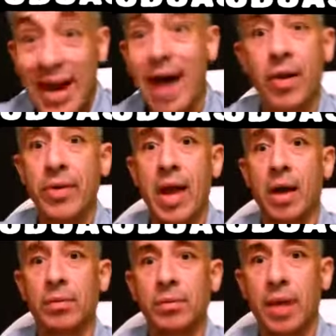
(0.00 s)
And I don't
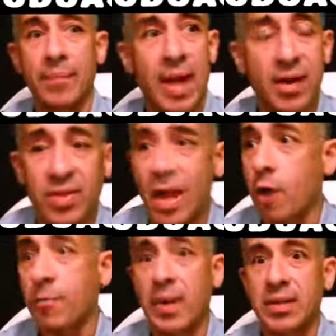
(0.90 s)
know. I'm not a
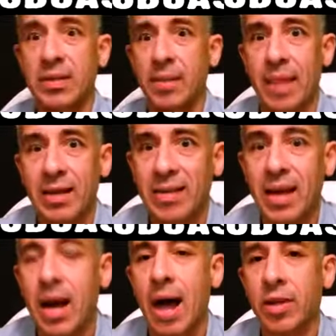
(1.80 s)
therapist. I'm not a
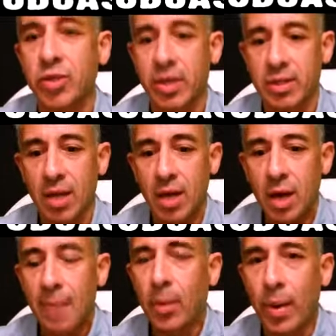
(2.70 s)

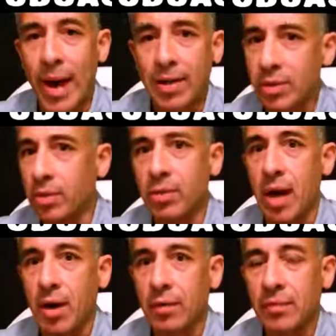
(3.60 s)
psychologist. But what I do
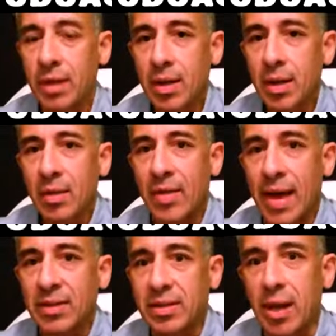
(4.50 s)
know
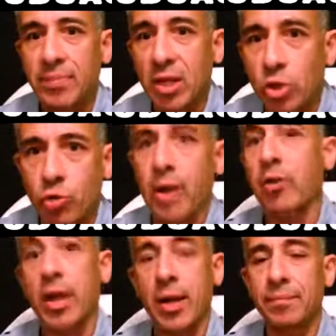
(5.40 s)
that something
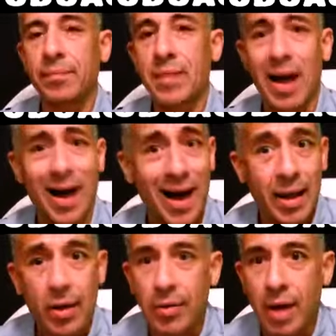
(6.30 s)
triggered it. I
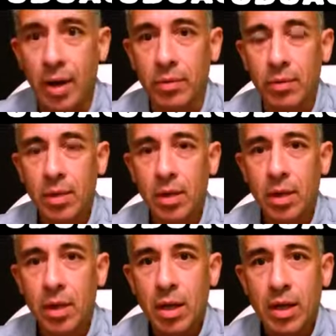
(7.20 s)
don't know.
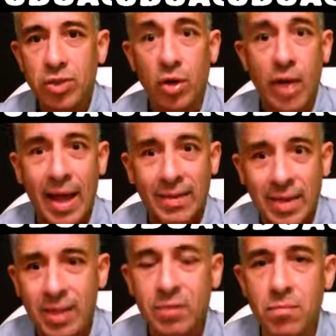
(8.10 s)
So at
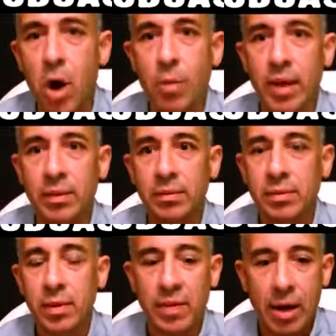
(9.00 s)
this moment,
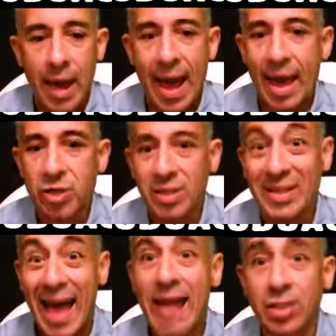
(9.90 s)
their actions,
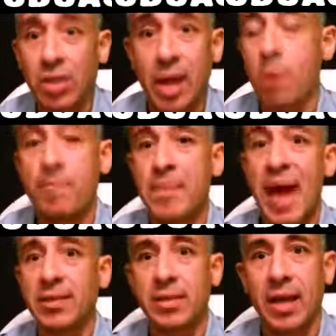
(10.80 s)
that's their
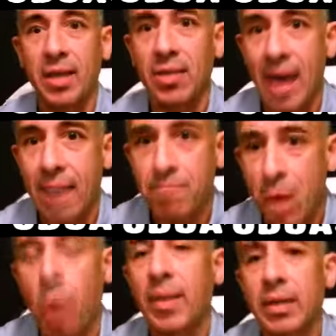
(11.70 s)
best in that
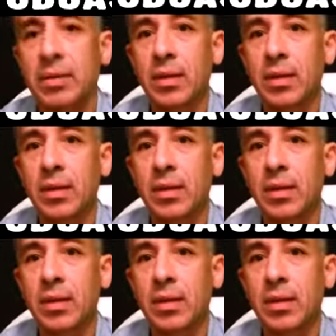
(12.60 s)
moment.